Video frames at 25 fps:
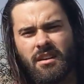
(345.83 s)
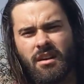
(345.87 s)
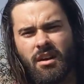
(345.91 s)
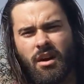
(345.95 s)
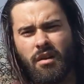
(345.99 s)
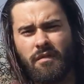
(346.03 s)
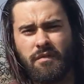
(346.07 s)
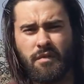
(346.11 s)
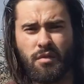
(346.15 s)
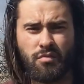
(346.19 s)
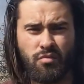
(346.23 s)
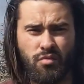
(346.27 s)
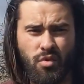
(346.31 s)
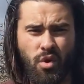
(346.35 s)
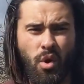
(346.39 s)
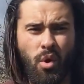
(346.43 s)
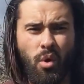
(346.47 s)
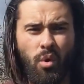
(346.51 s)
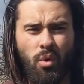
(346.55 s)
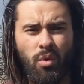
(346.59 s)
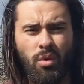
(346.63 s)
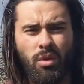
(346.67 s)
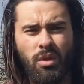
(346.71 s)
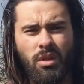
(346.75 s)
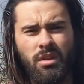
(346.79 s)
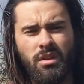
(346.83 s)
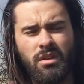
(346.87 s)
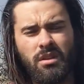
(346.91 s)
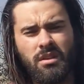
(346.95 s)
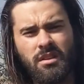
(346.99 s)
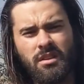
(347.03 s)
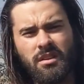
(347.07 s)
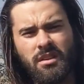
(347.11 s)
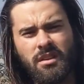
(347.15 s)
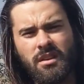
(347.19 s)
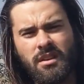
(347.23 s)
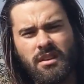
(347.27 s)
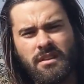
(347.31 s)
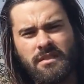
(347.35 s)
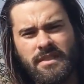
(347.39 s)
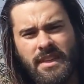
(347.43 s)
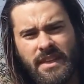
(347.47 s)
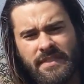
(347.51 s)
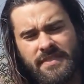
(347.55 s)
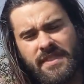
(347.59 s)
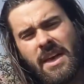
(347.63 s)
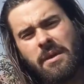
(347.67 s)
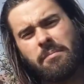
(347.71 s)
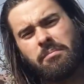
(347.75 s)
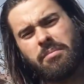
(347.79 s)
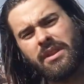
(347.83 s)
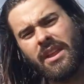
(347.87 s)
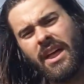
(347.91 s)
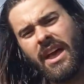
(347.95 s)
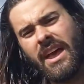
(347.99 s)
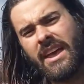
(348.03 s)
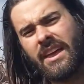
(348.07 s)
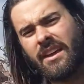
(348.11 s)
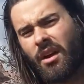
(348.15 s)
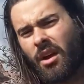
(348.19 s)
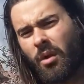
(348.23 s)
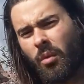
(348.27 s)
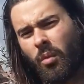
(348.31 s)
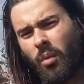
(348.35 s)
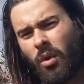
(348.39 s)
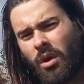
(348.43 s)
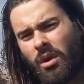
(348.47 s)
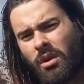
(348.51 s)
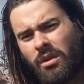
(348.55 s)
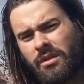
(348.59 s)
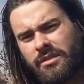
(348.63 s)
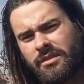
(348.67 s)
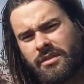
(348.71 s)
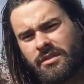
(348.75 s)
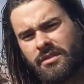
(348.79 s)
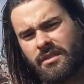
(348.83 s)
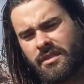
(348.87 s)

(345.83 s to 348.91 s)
of a role that they play in our world.